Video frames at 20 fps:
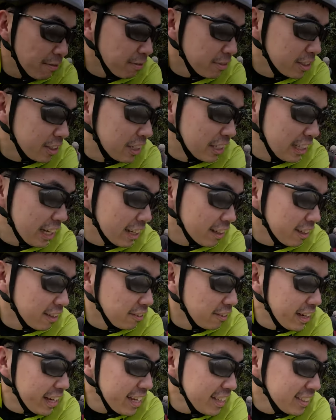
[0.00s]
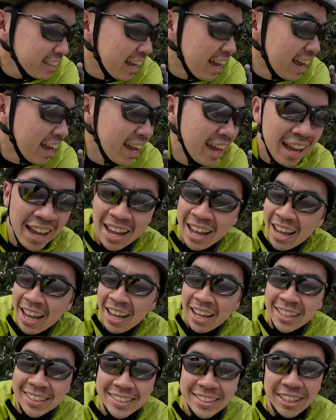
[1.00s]
up to a lot of the ways,
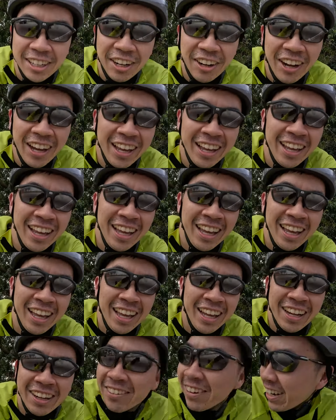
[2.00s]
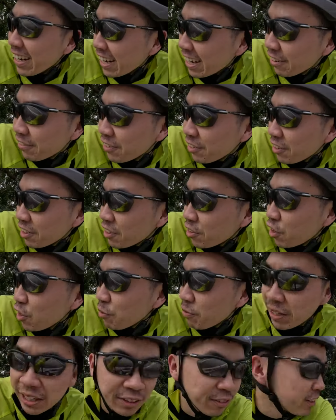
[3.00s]
so waiting here for the
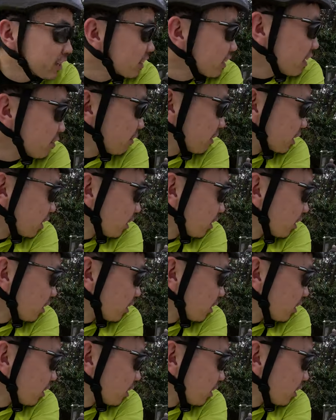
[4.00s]
group, and then we're gonna keep